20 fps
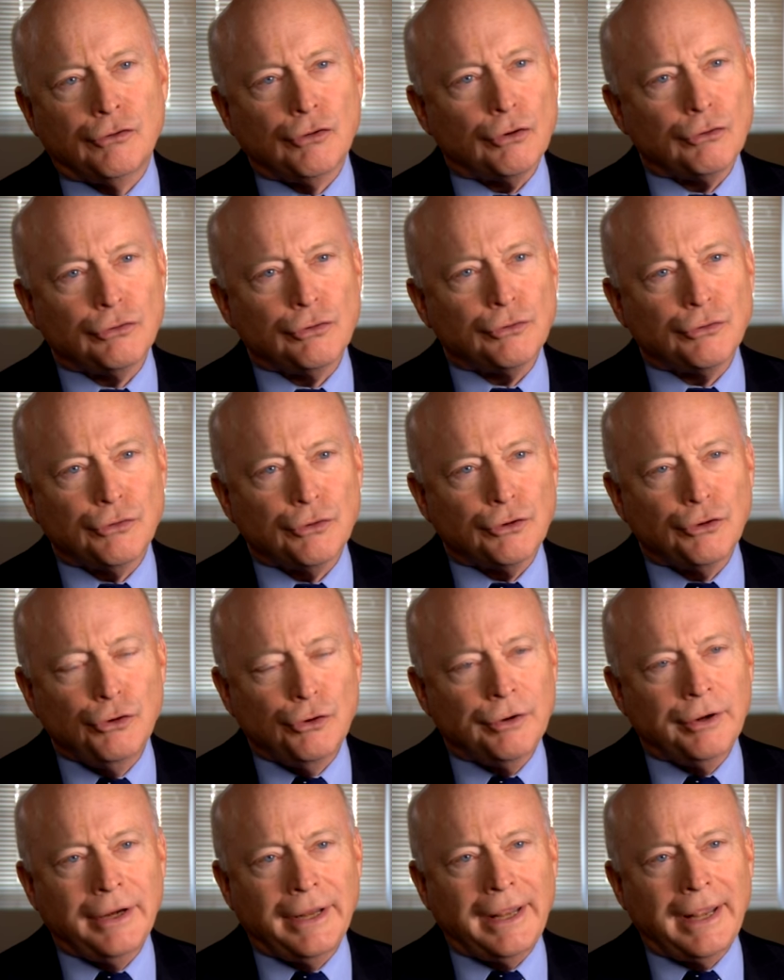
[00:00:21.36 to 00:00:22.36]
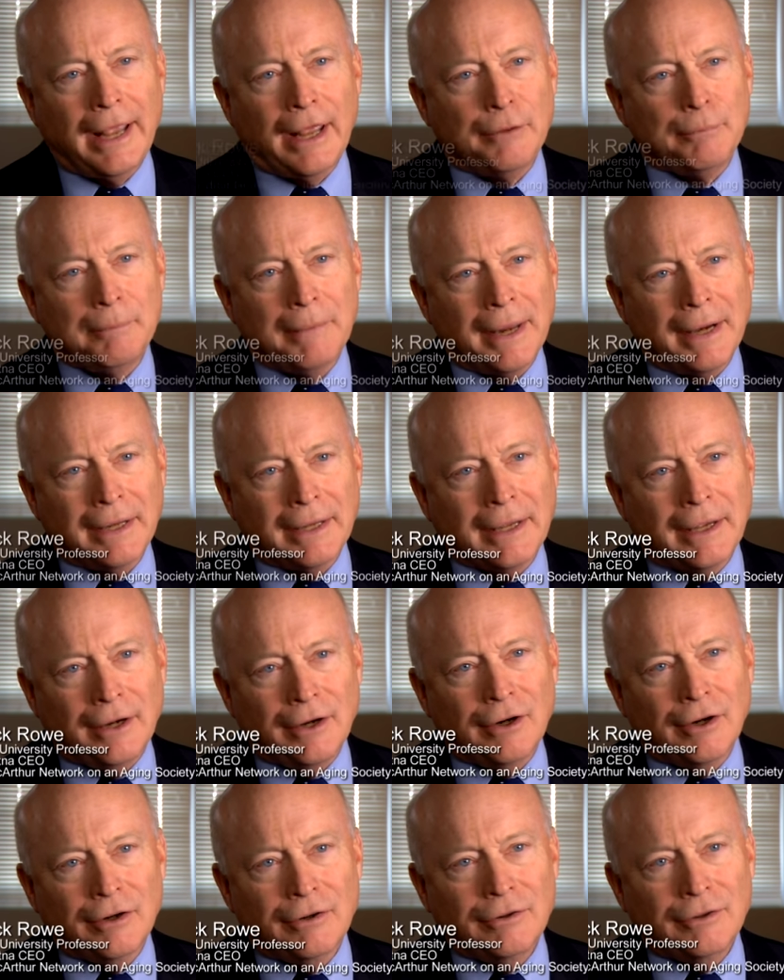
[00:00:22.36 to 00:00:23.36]
Social Security and
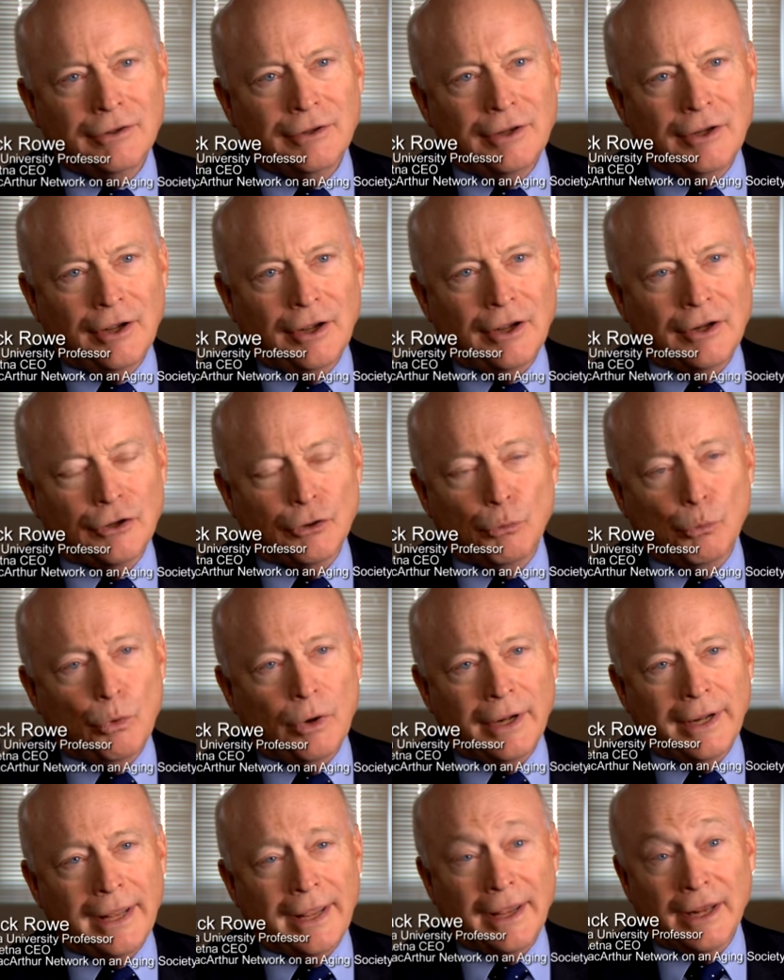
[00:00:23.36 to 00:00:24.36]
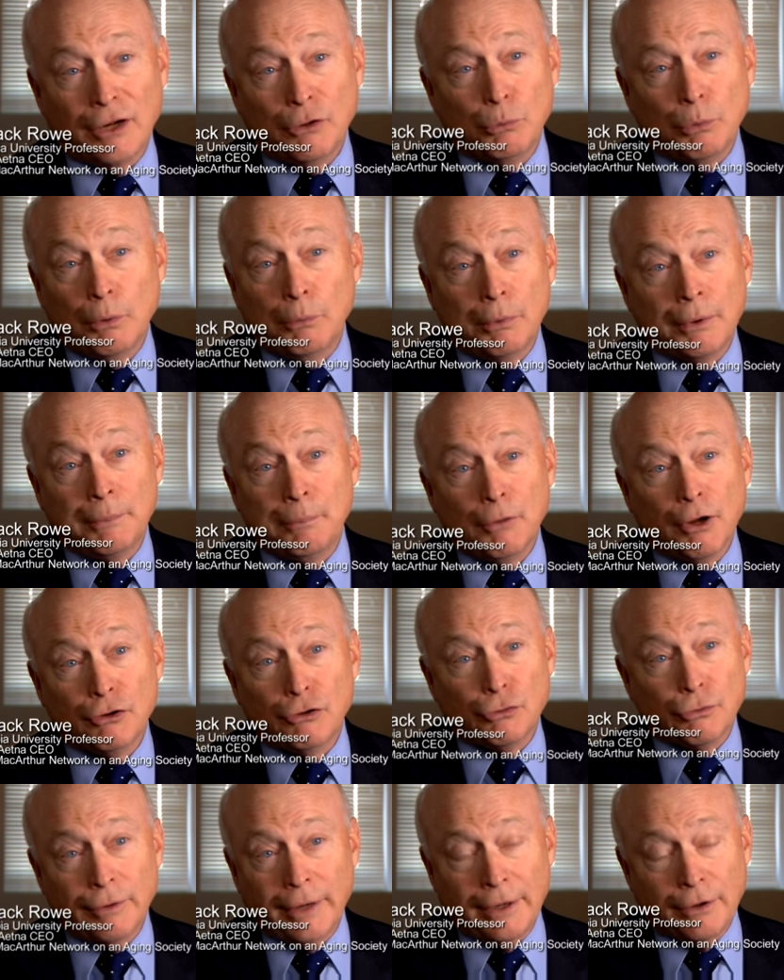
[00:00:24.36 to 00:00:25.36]
Medicare, on the one hand, will be
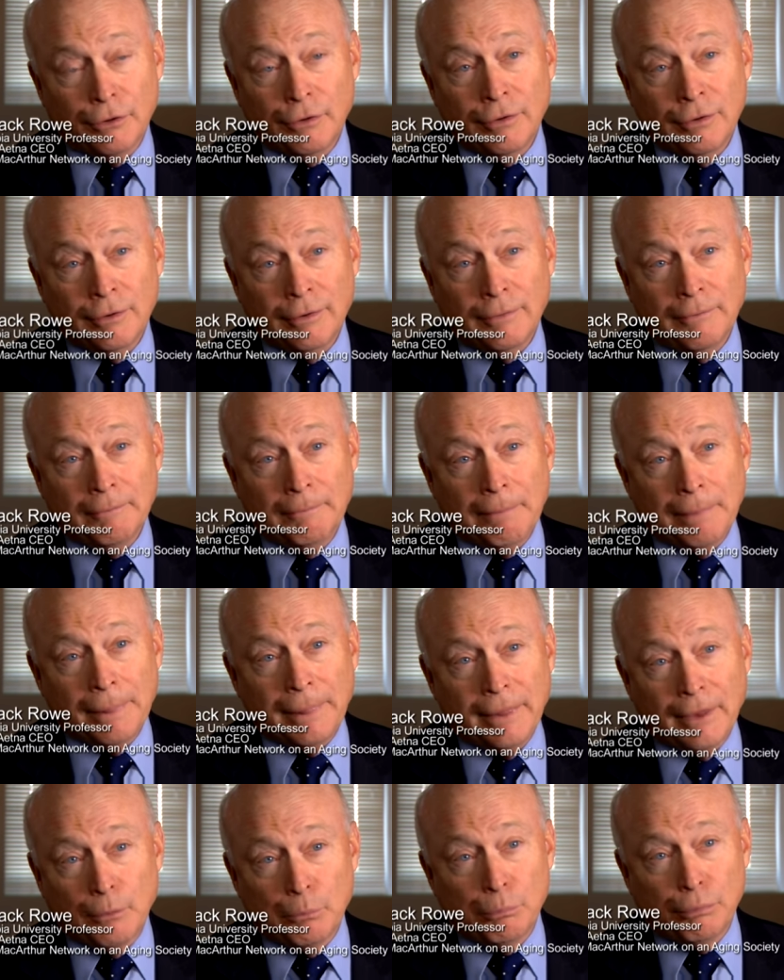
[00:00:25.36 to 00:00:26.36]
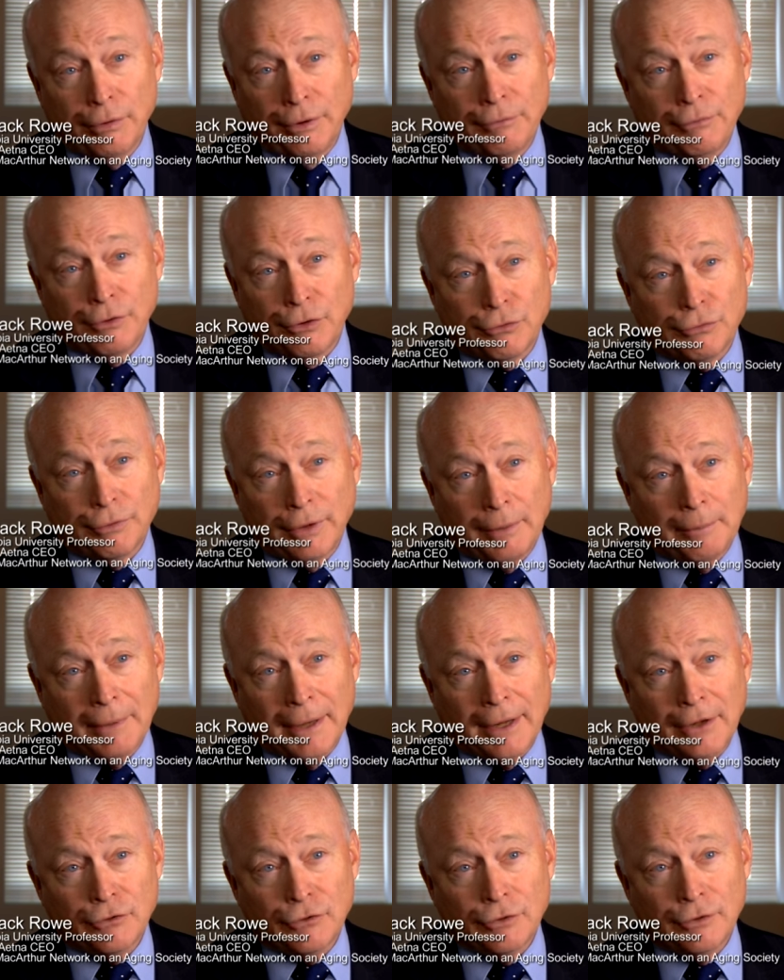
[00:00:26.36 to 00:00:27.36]
much greater than previously
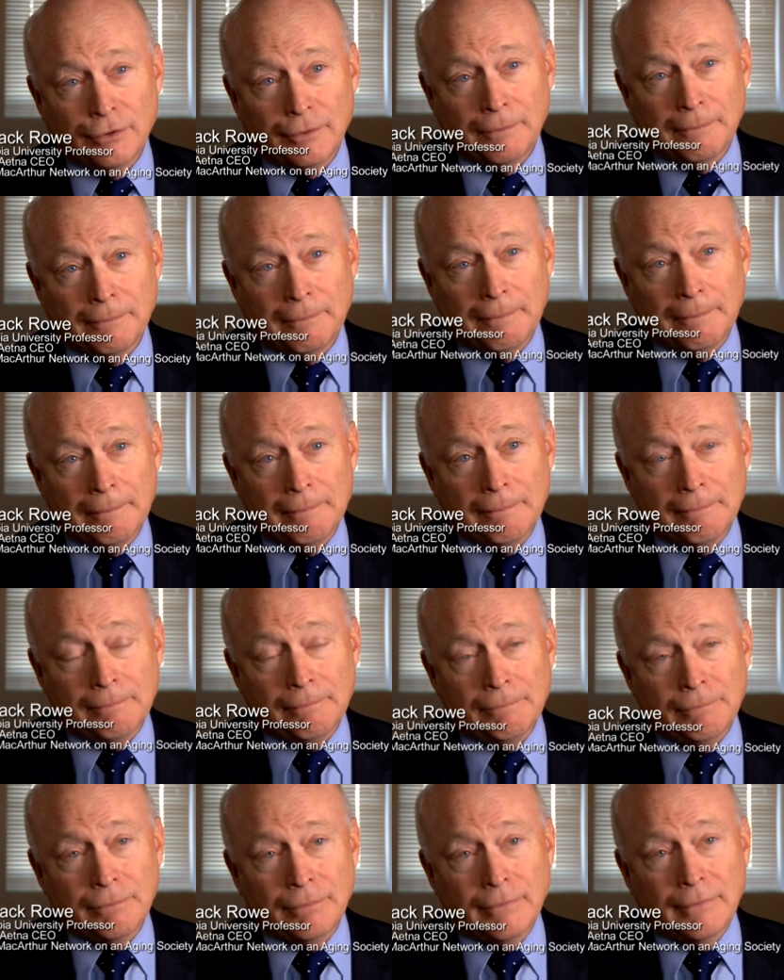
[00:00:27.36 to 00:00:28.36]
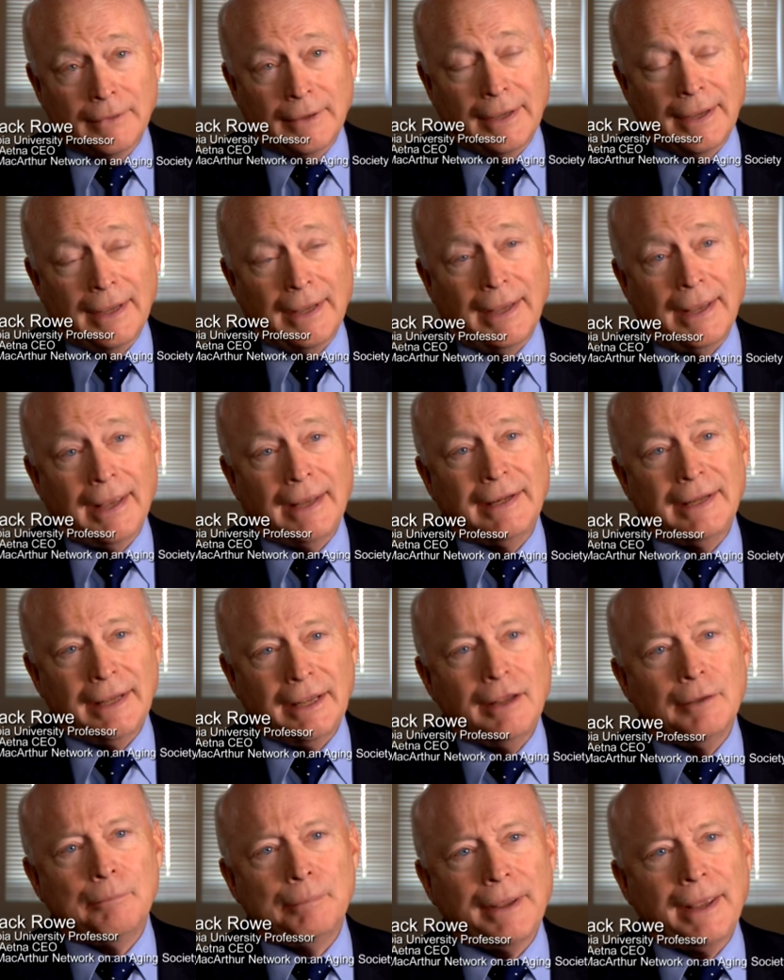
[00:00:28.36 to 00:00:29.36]
imagined, and
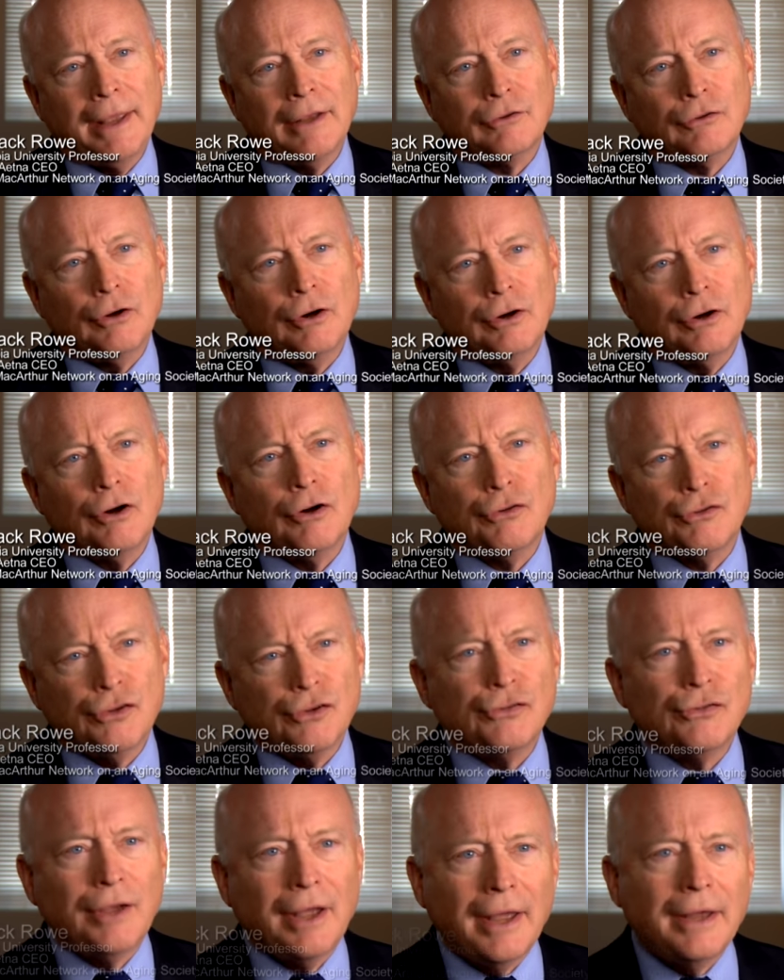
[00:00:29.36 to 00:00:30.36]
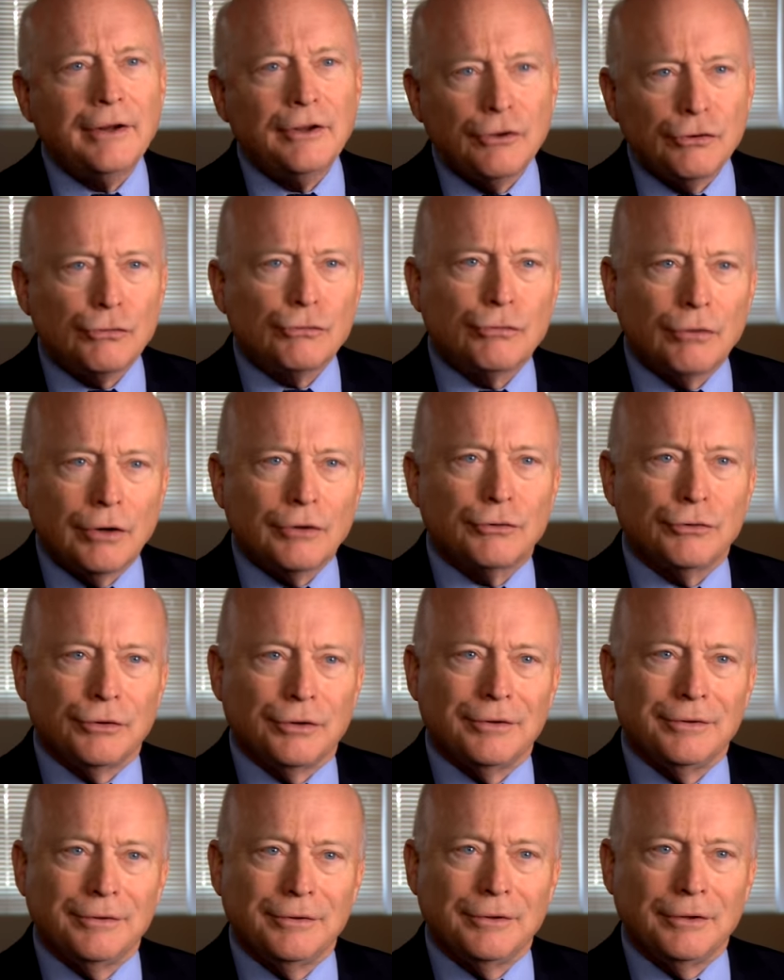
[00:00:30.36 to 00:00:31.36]
the impact on our society
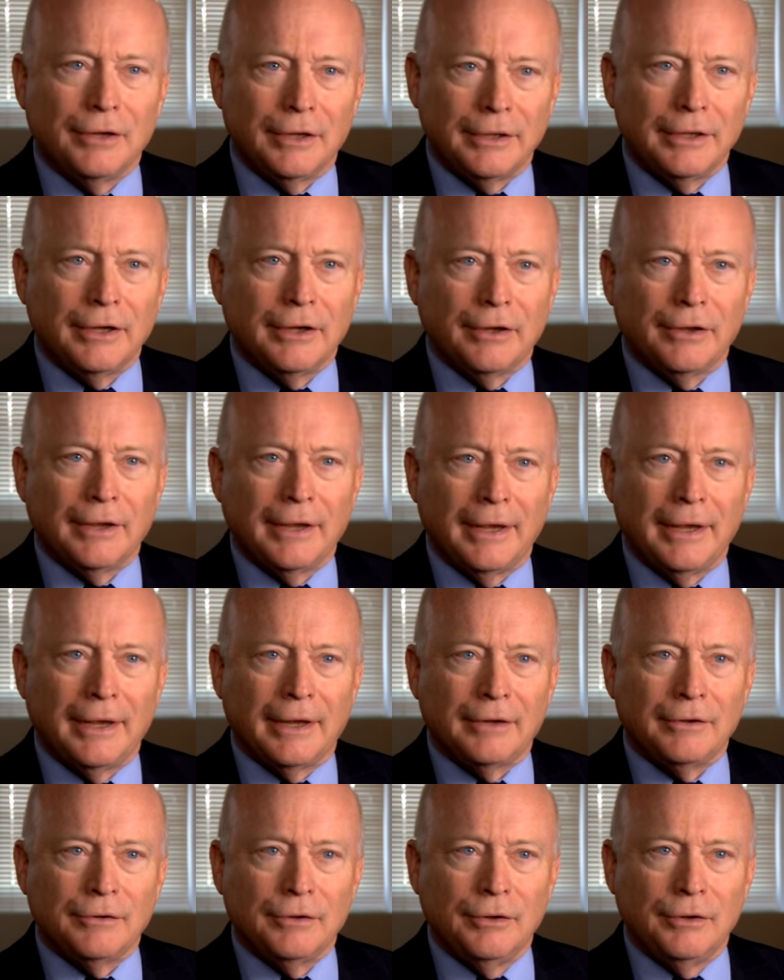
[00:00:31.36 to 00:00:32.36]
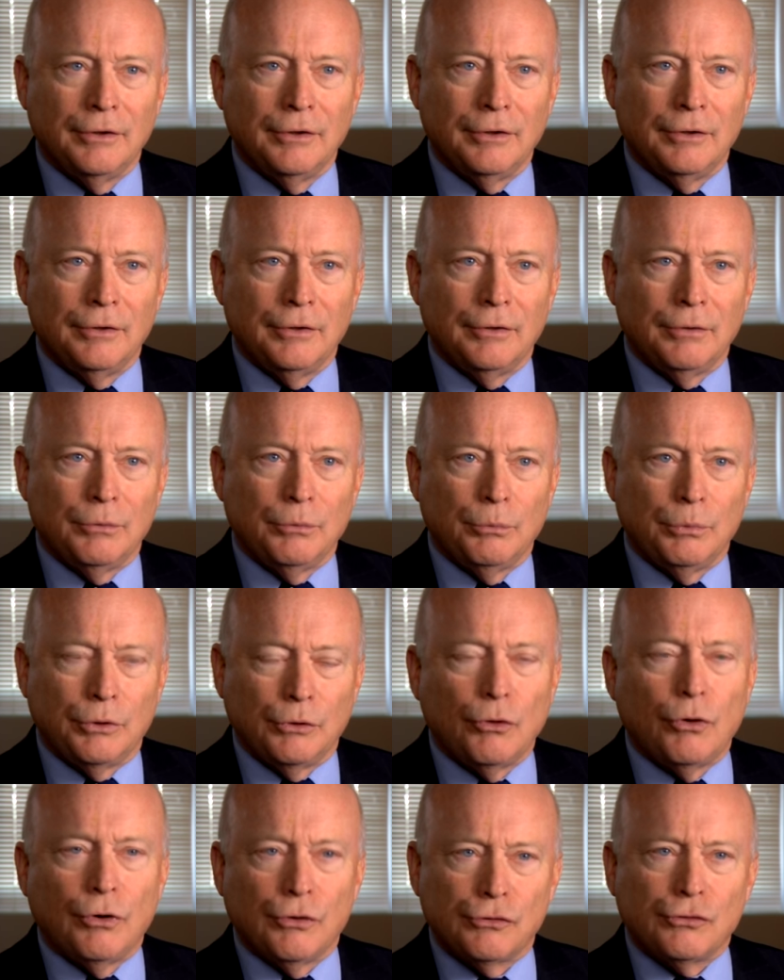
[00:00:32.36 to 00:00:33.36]
structure, on the other hand,
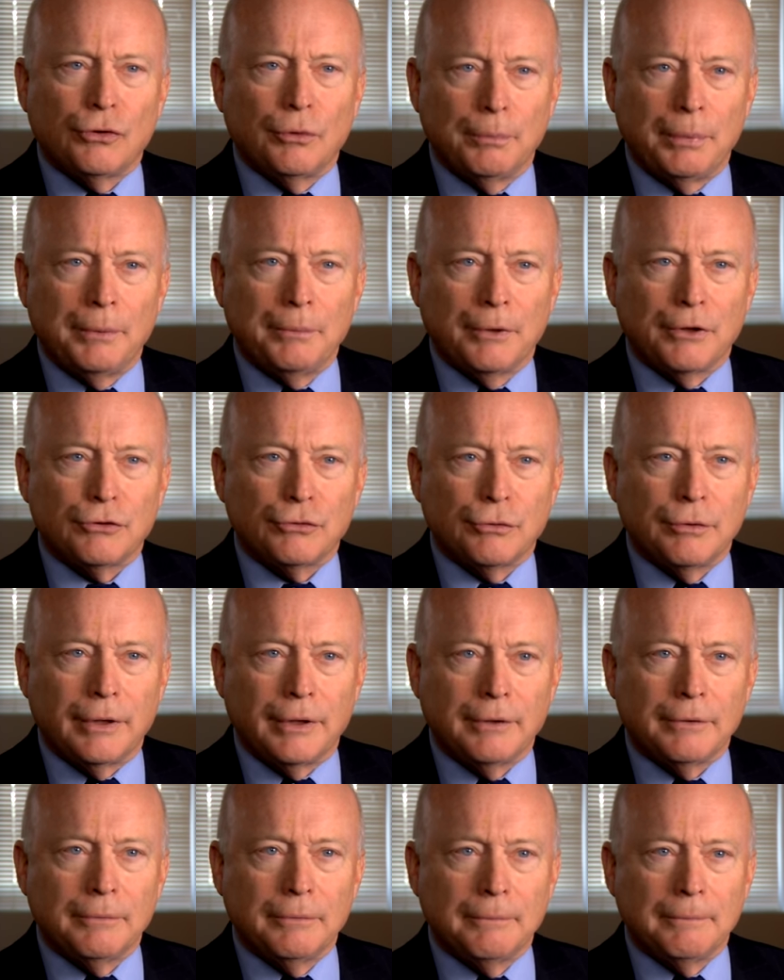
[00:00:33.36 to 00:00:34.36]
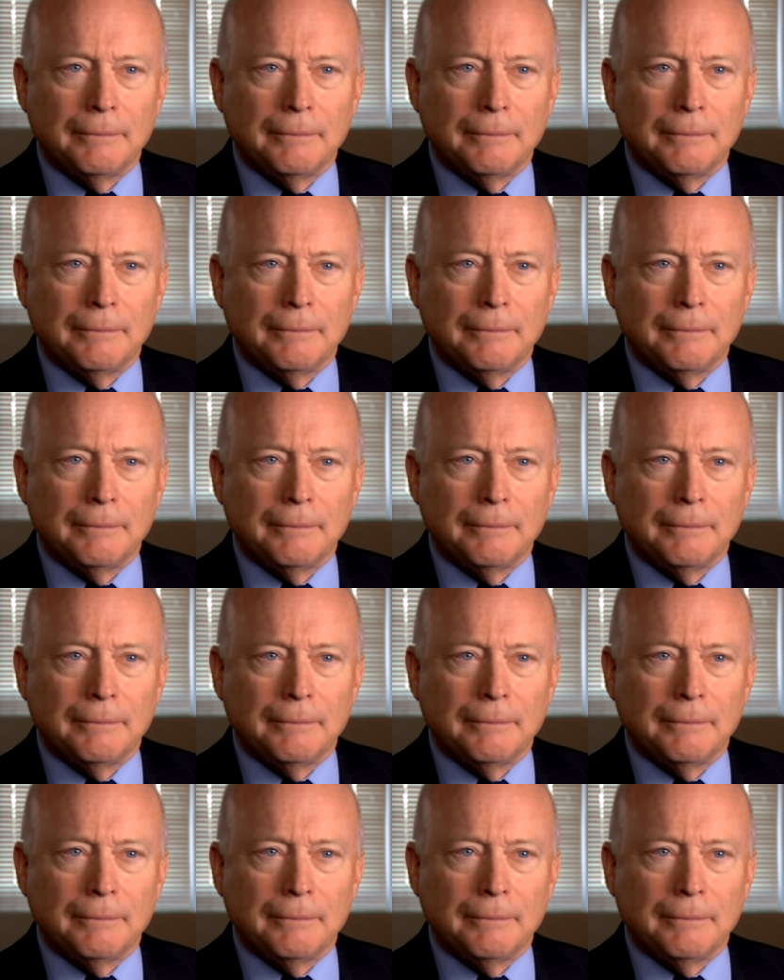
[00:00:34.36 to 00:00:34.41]
will also be much greater.